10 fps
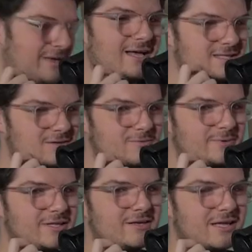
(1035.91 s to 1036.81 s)
but yeah, it's like a
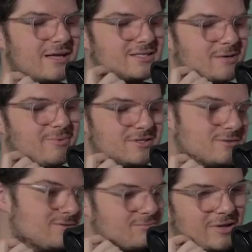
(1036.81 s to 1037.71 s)
really good game. It's like a
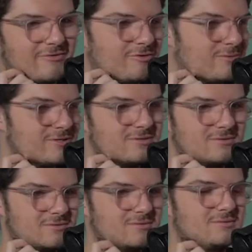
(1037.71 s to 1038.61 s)
puzzle platformer.
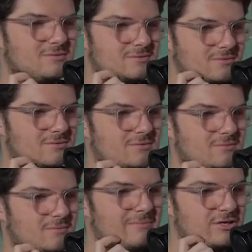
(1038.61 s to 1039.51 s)
Nice.
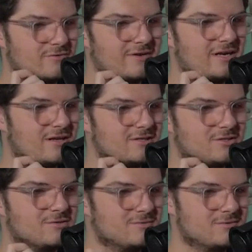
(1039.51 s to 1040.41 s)
Metroidvania
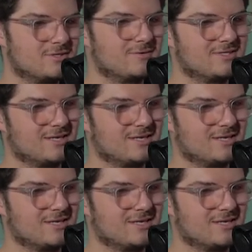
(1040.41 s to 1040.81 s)
too. So it's